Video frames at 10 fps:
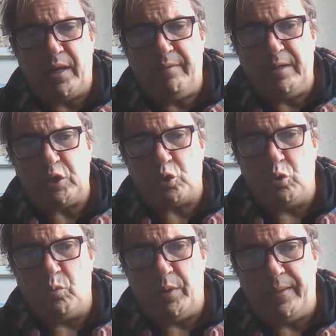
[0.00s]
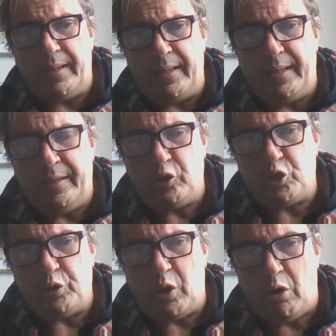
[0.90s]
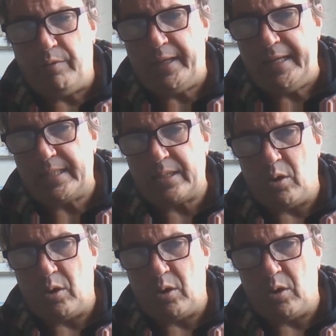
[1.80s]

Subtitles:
heavy storm weather during over the Easter